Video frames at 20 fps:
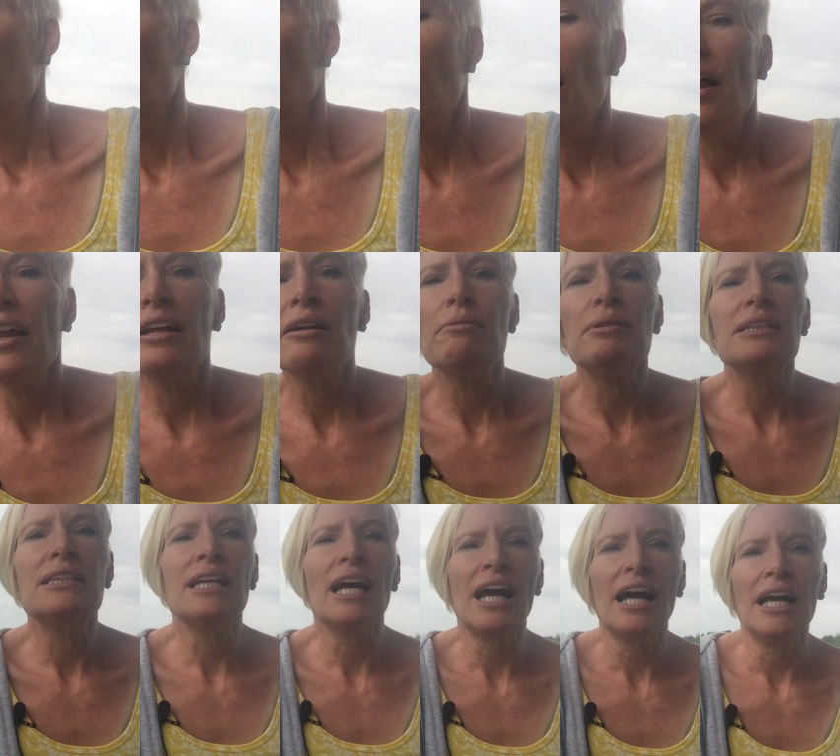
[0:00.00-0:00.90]

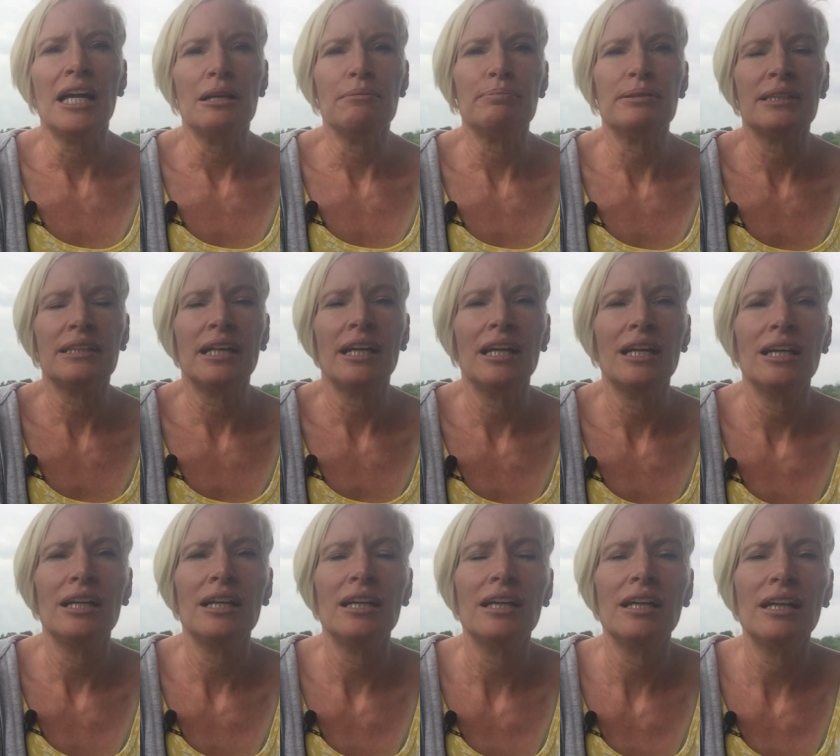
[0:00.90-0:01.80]
Hollywood types,
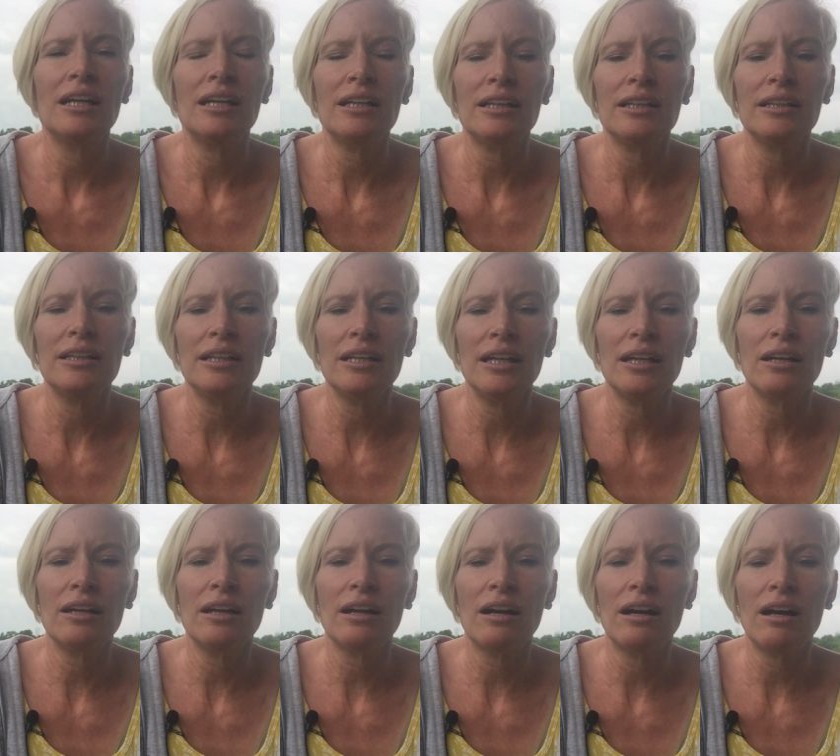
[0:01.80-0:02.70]

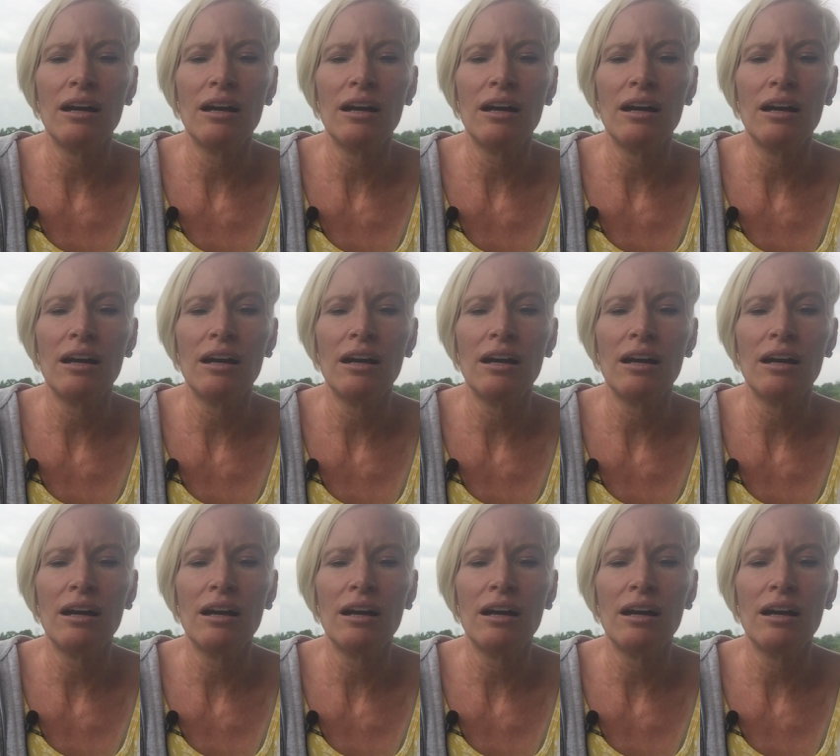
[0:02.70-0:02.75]
there